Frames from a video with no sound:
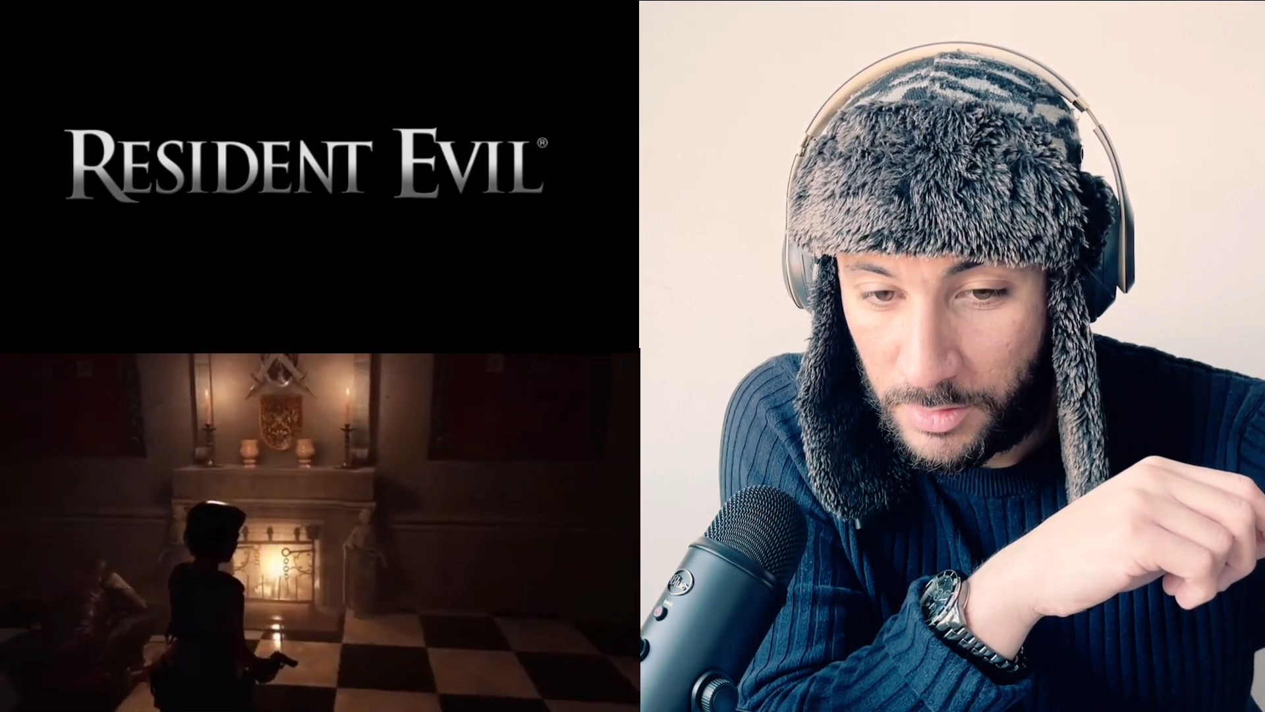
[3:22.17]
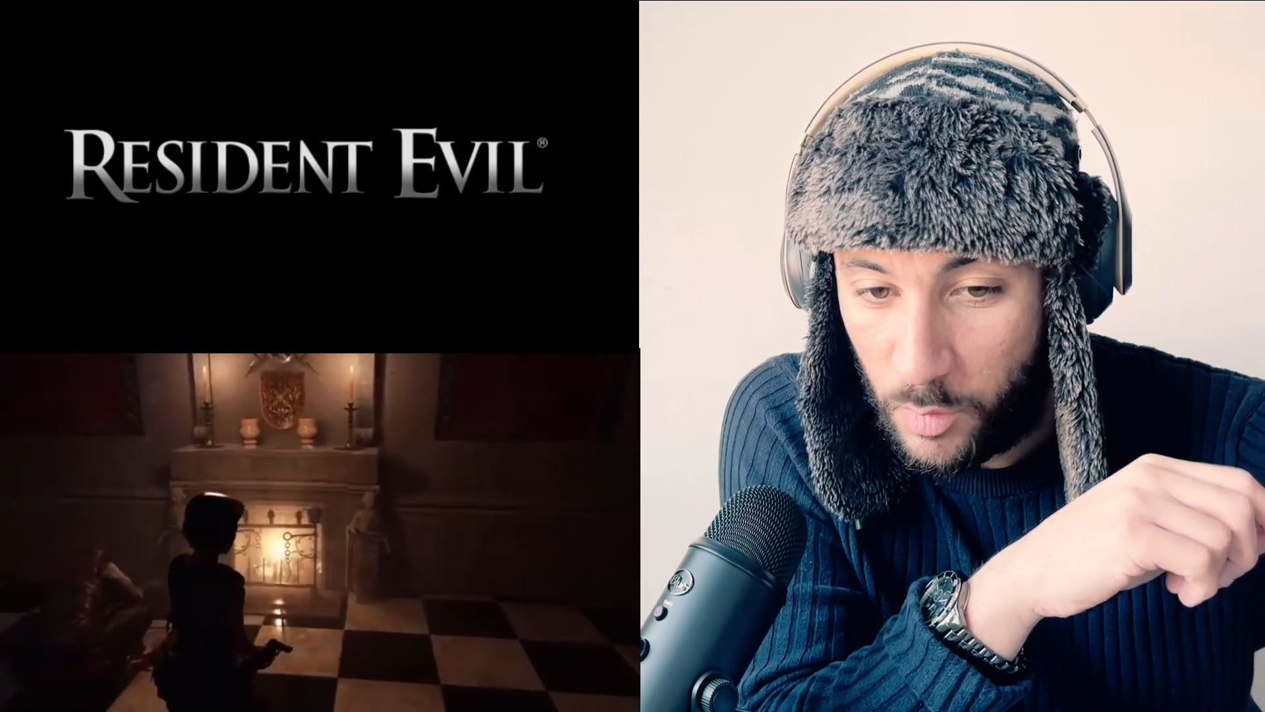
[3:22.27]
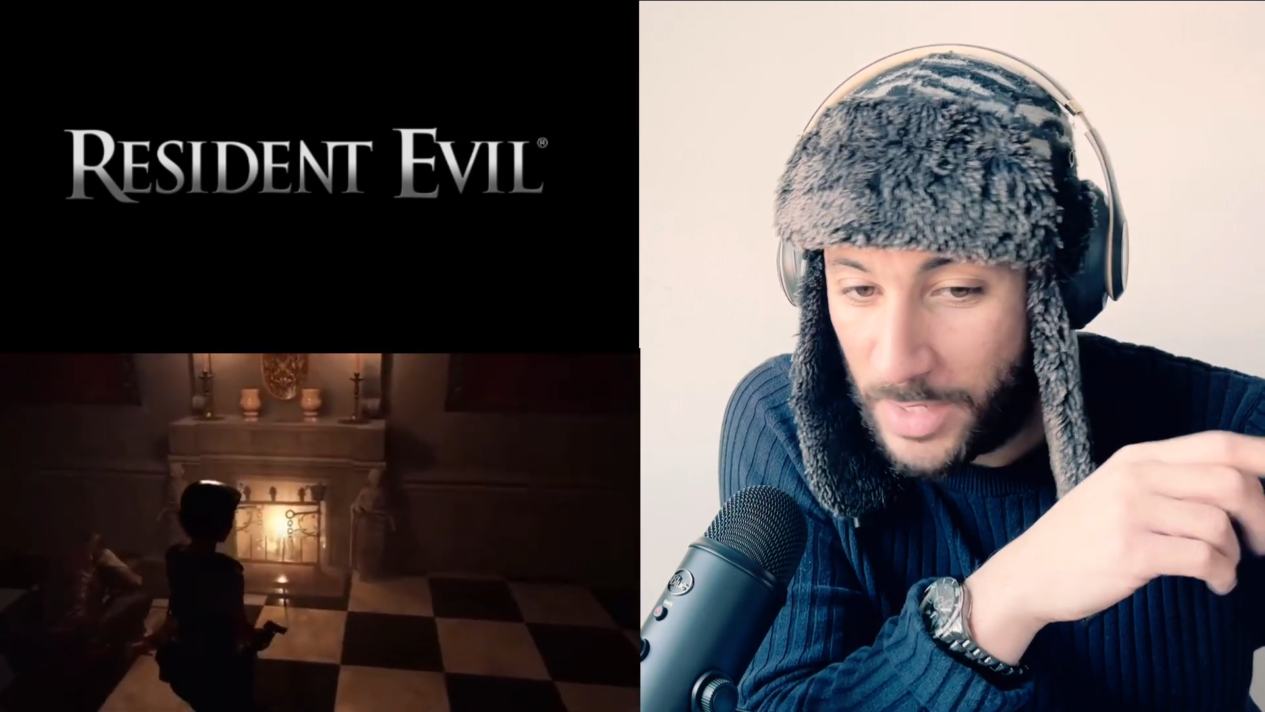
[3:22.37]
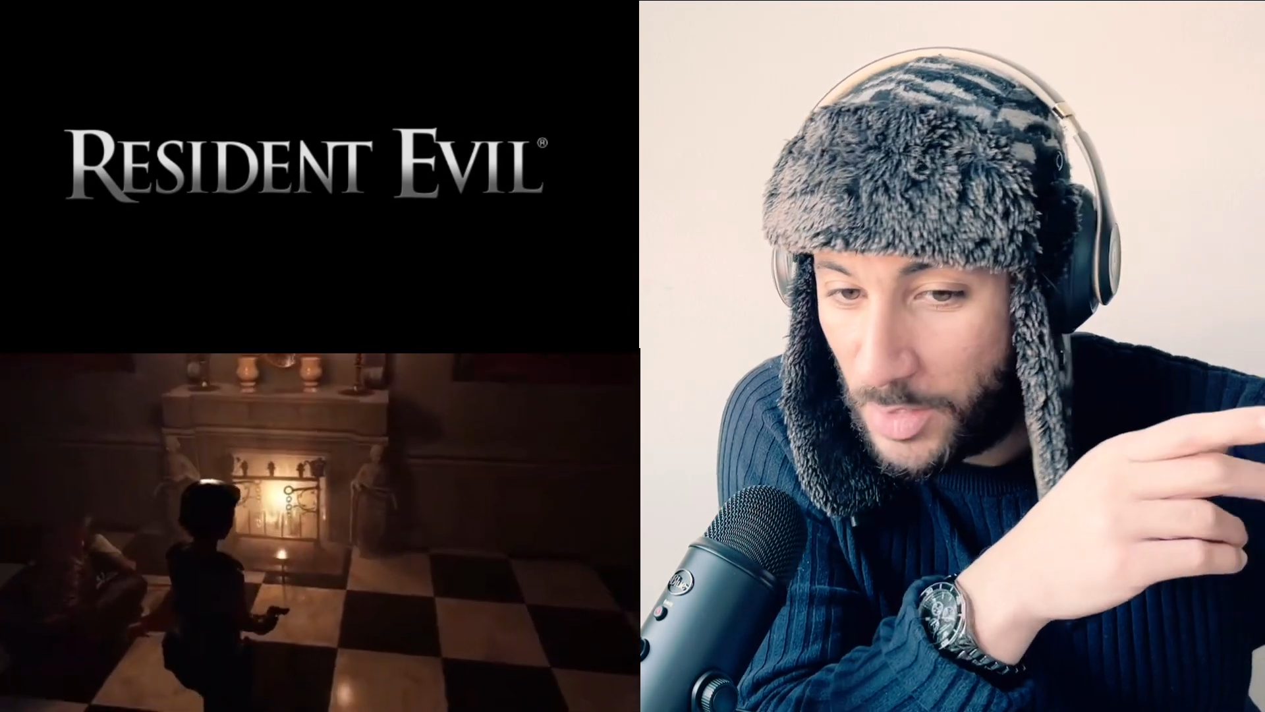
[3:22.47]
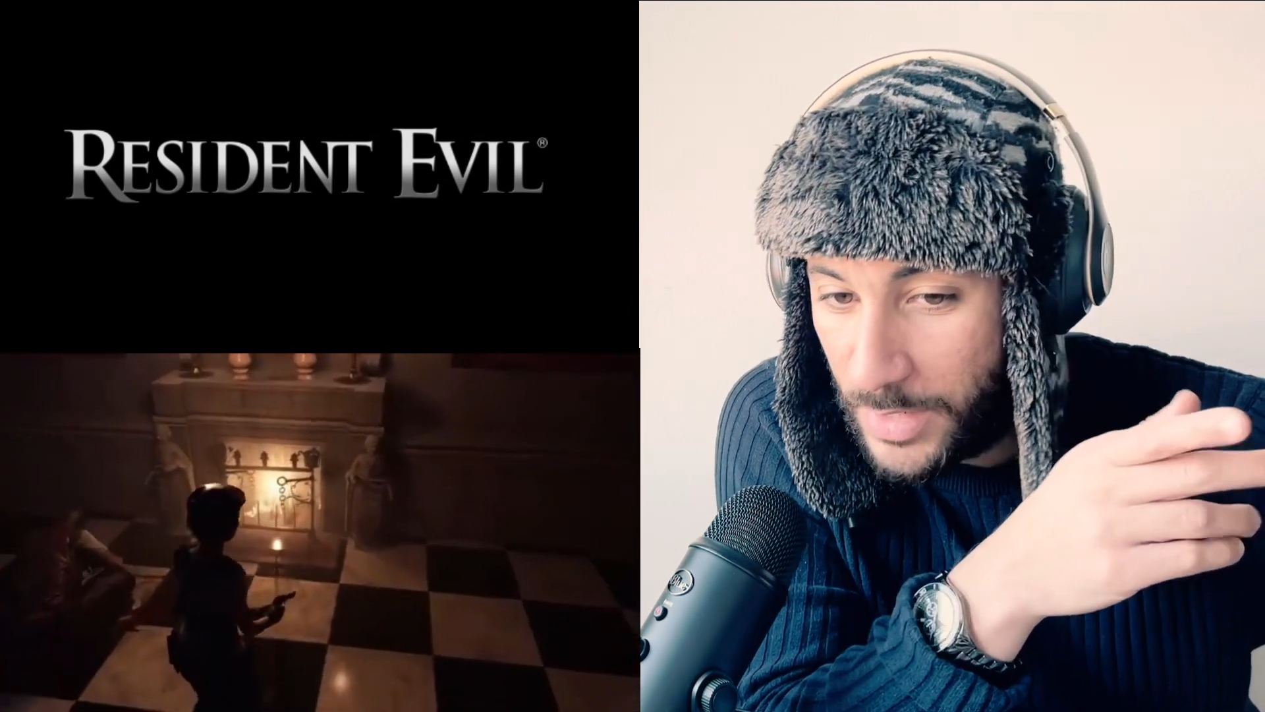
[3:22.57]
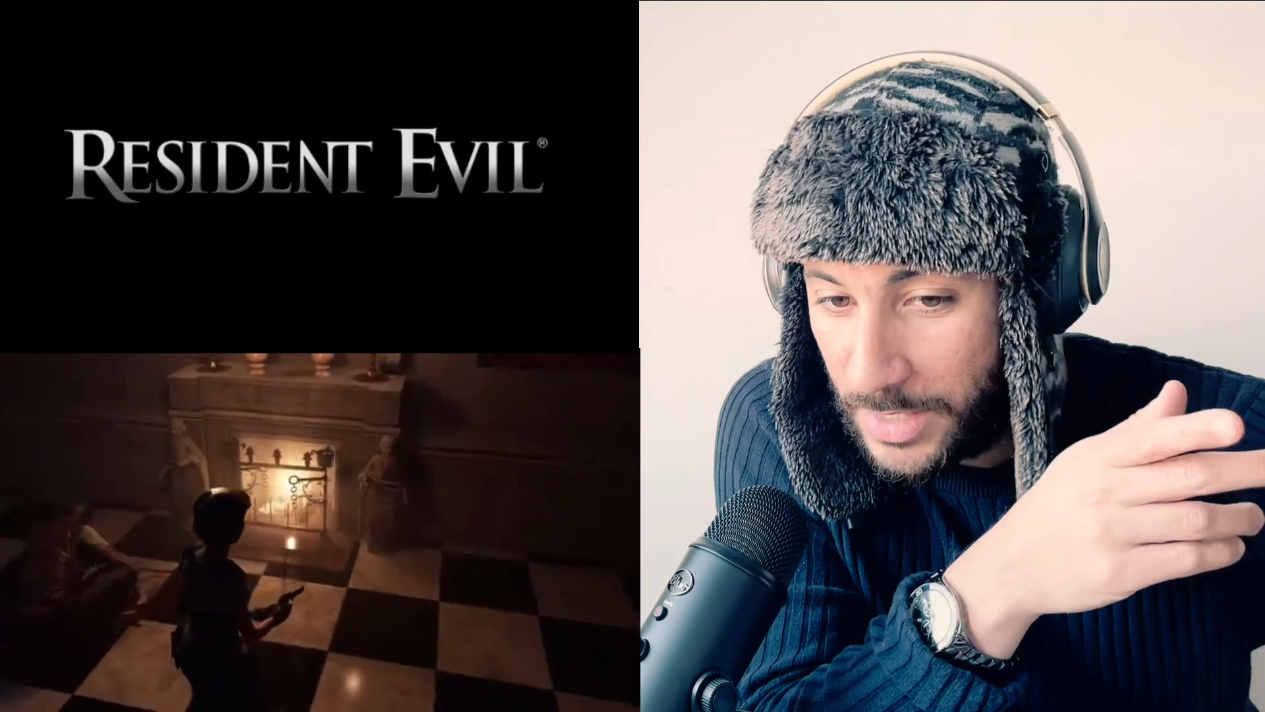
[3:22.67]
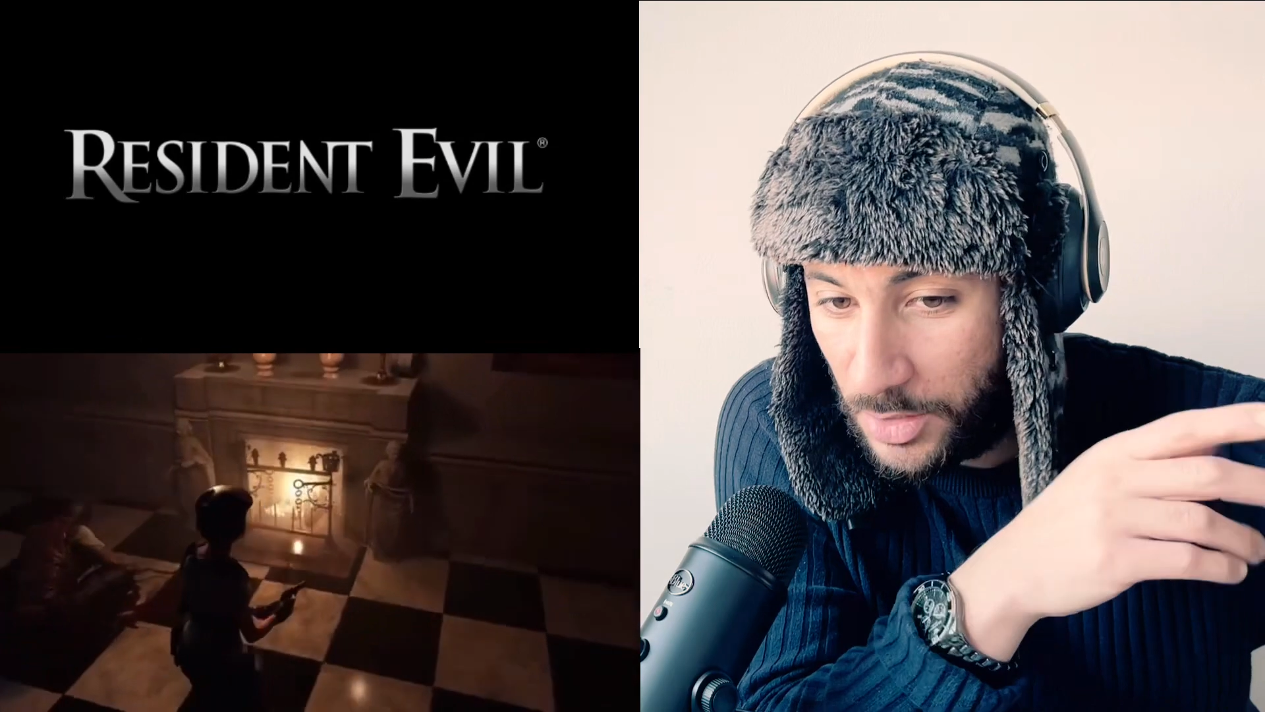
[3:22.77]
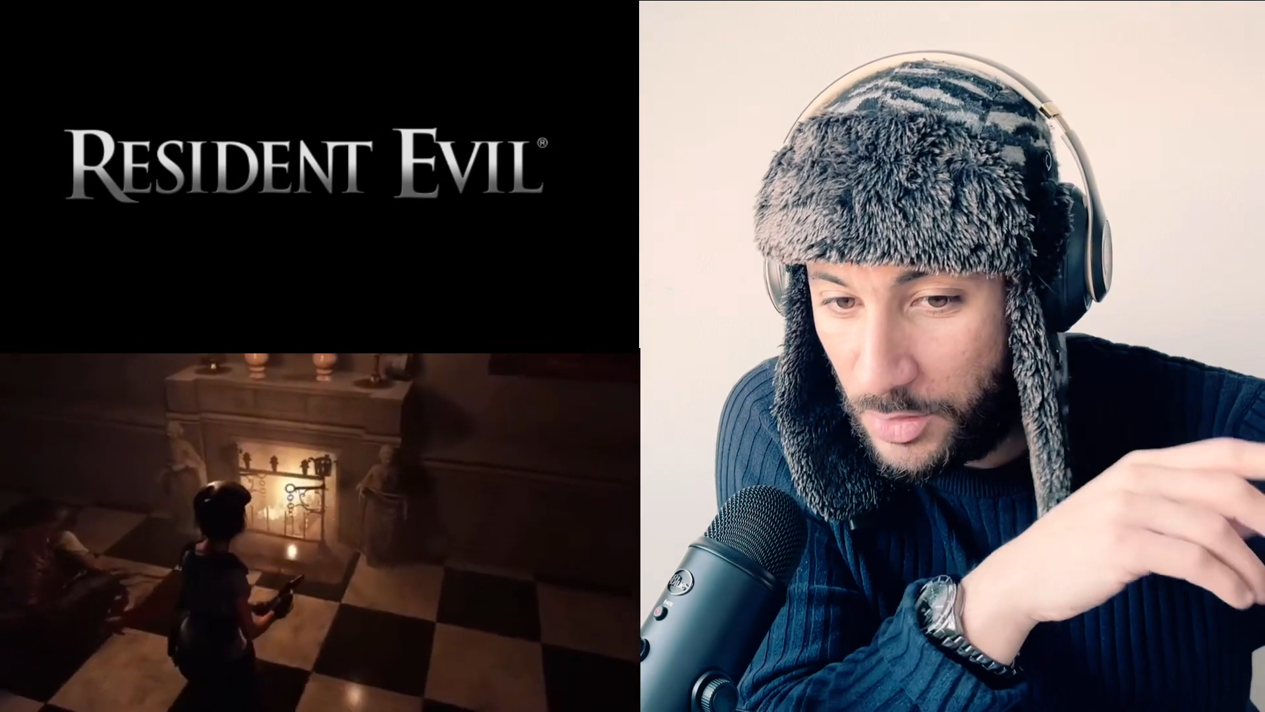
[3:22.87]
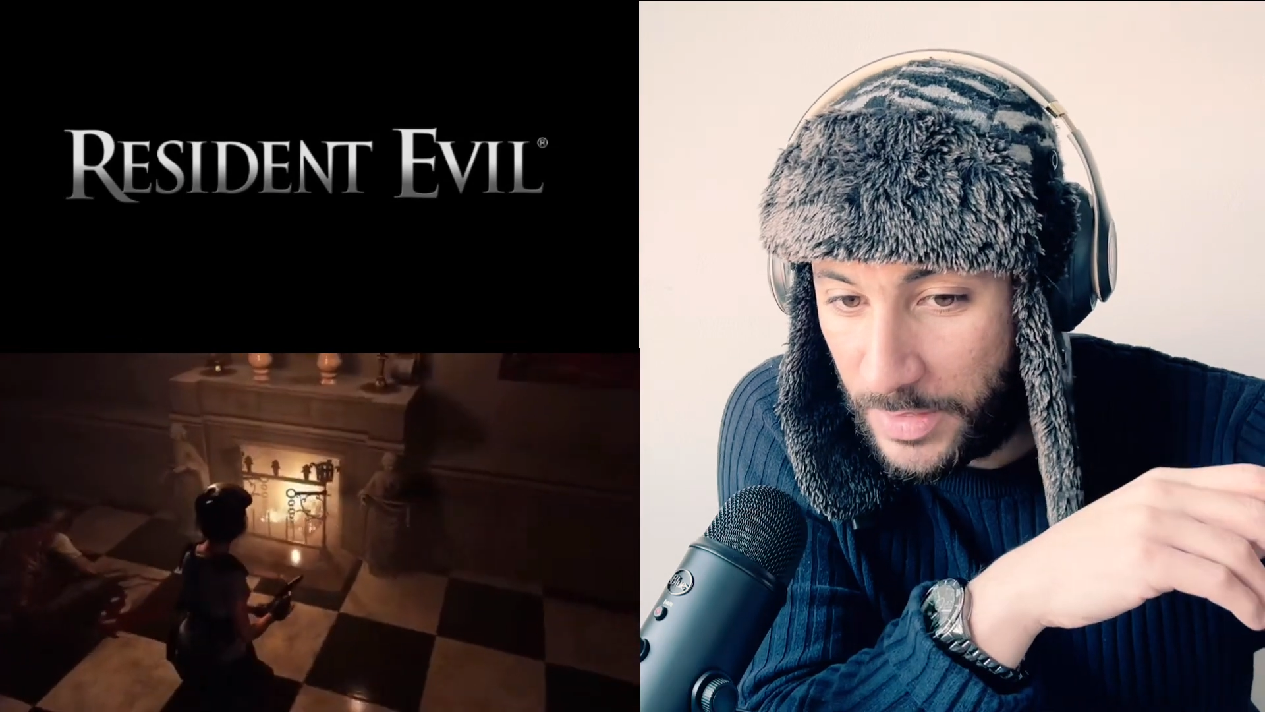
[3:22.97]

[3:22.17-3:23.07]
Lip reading: Why don't they do